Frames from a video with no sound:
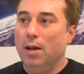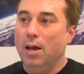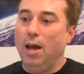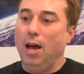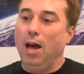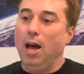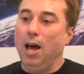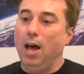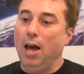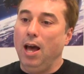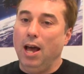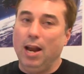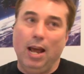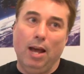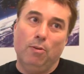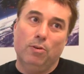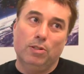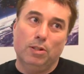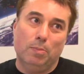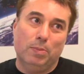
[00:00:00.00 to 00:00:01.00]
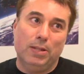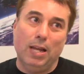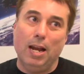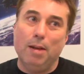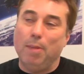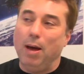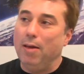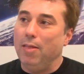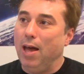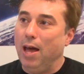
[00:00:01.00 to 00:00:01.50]
And I was upset
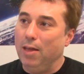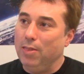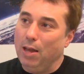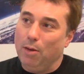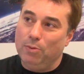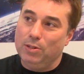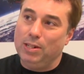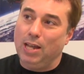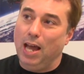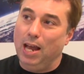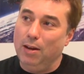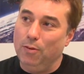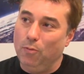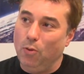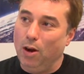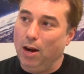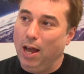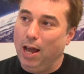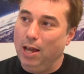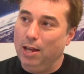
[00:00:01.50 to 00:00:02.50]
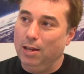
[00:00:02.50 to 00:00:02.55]
about that, and that was kind of what